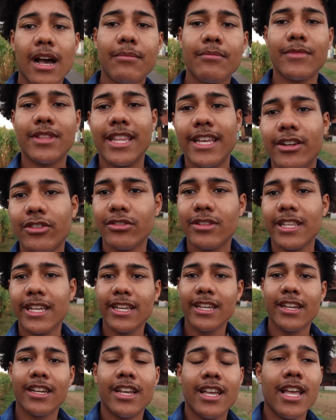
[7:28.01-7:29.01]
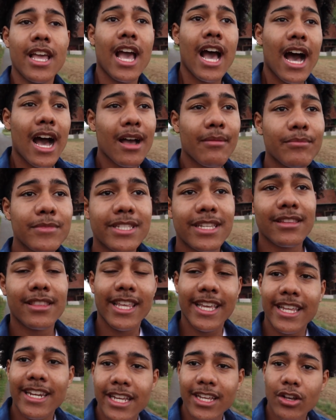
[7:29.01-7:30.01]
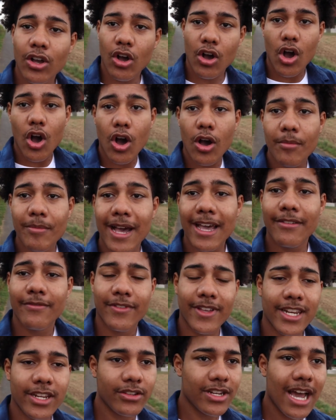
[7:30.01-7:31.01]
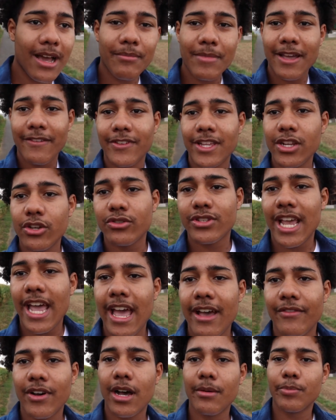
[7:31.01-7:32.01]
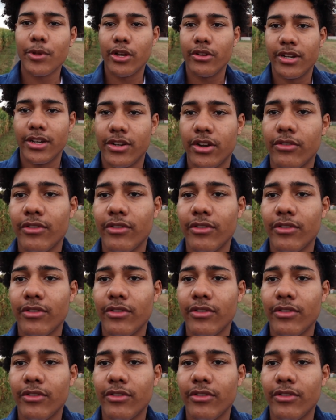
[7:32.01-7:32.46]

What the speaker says: I'm deleting all my video, not my videos I have uploaded